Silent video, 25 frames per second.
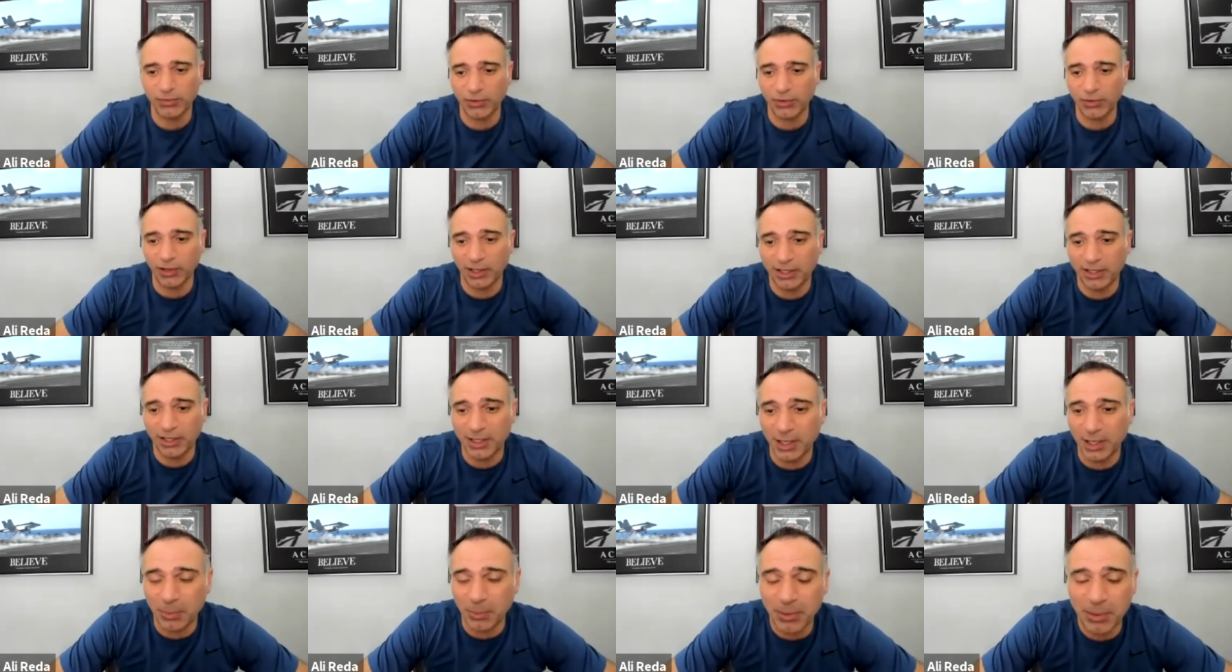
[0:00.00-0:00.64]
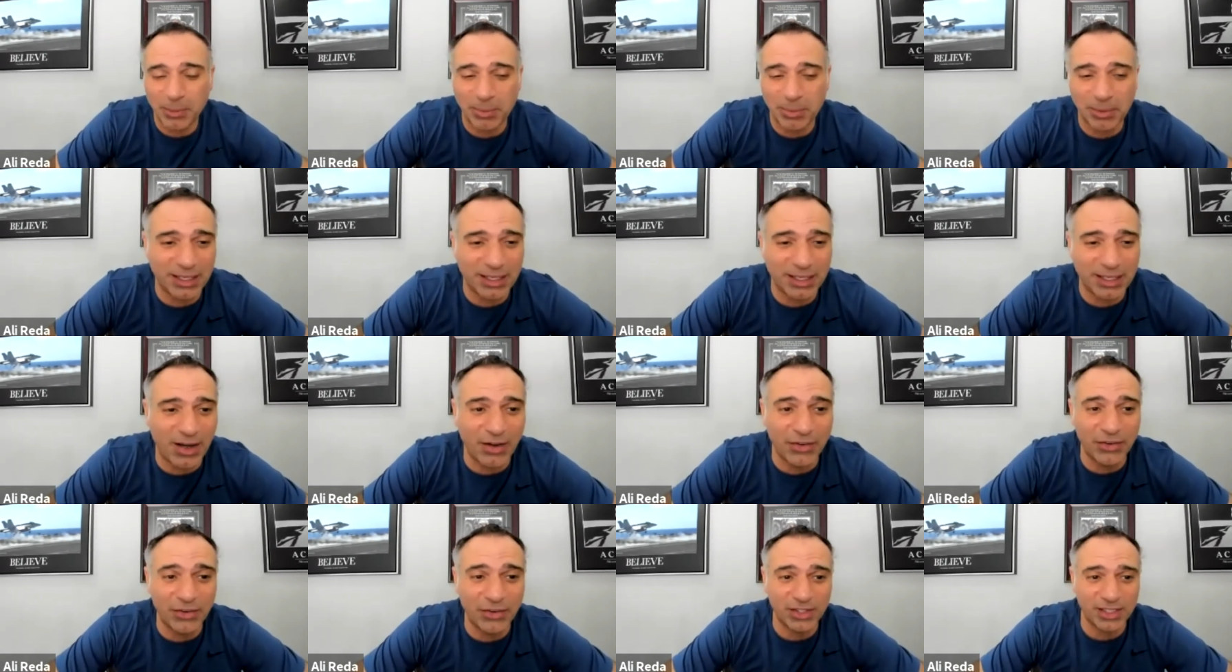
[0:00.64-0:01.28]
for the young people that
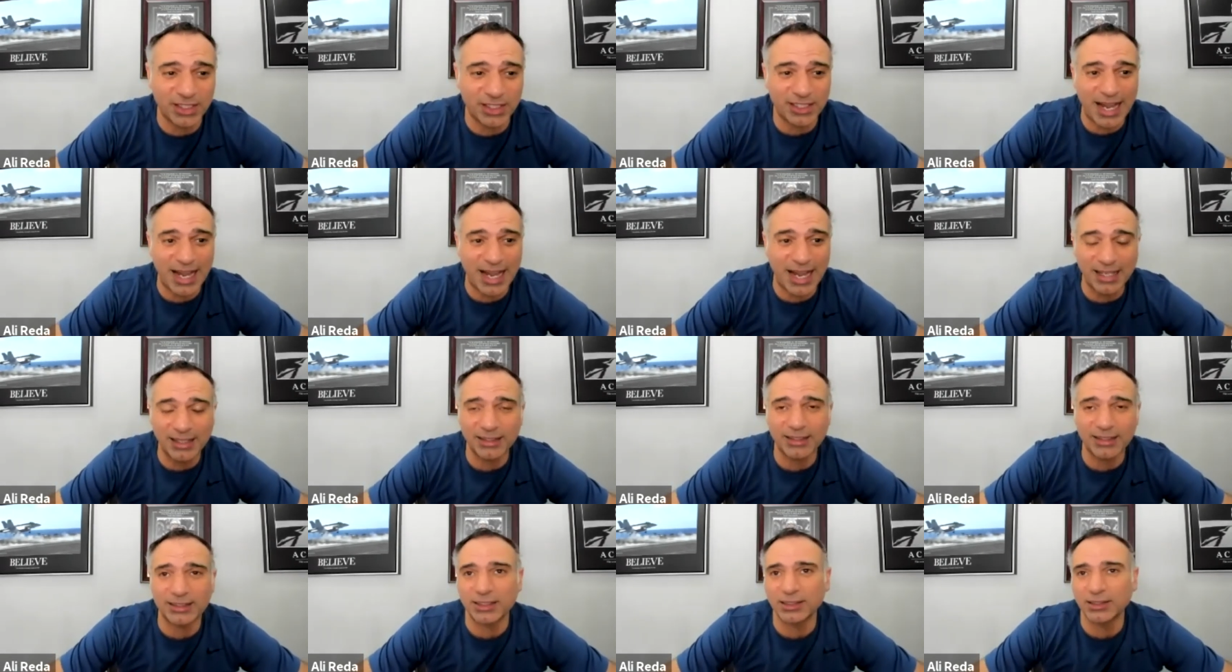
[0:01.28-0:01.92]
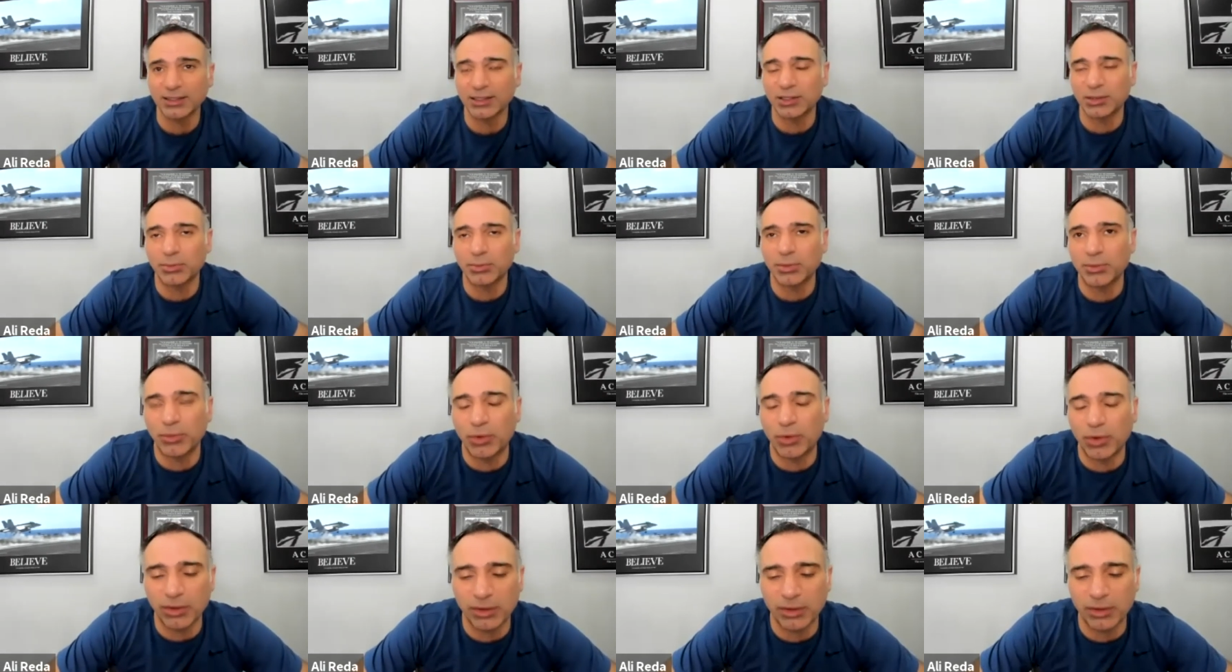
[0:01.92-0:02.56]
understand this a little bit
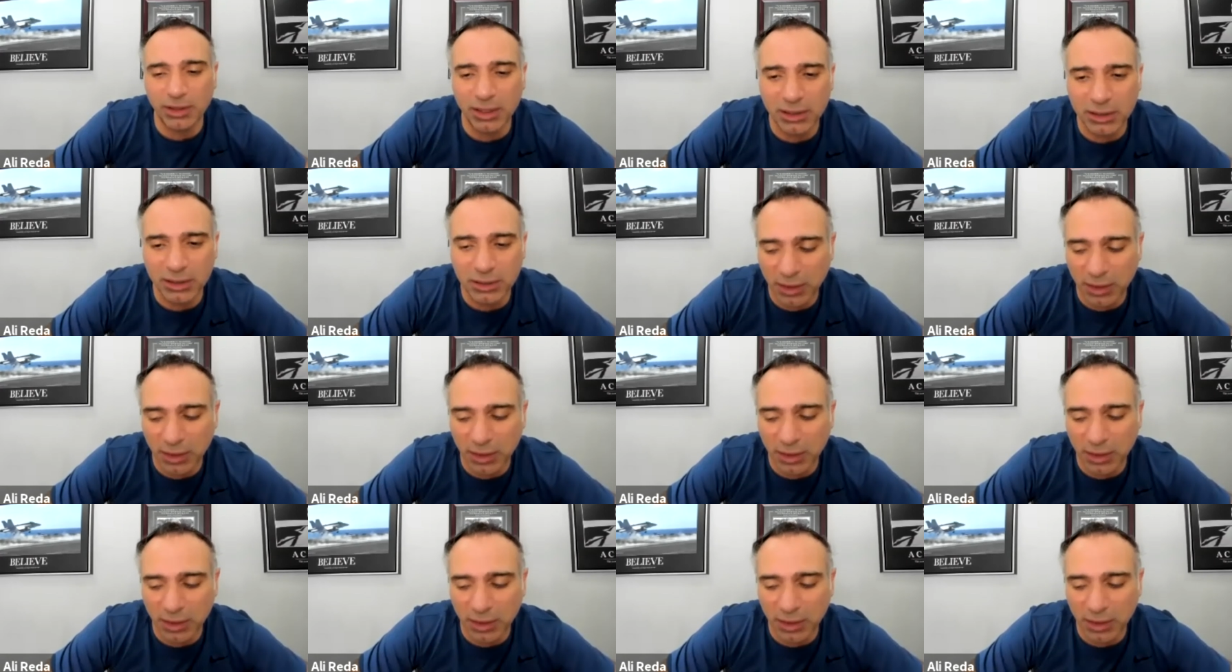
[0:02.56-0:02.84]
more than us.